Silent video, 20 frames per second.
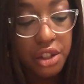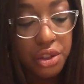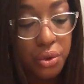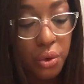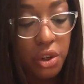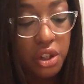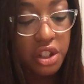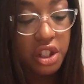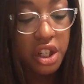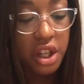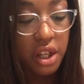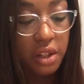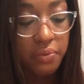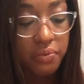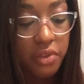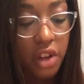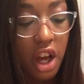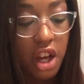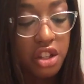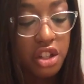Georgia
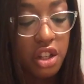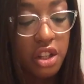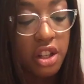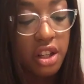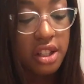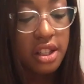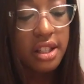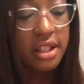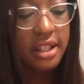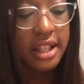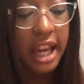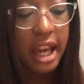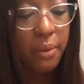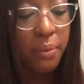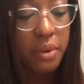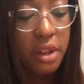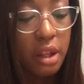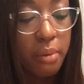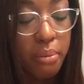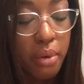also looks the same
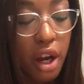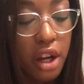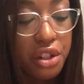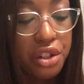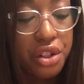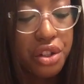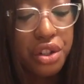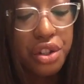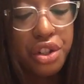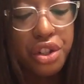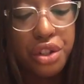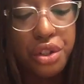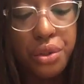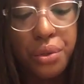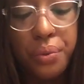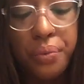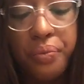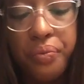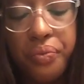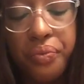with the brush
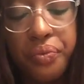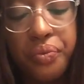too.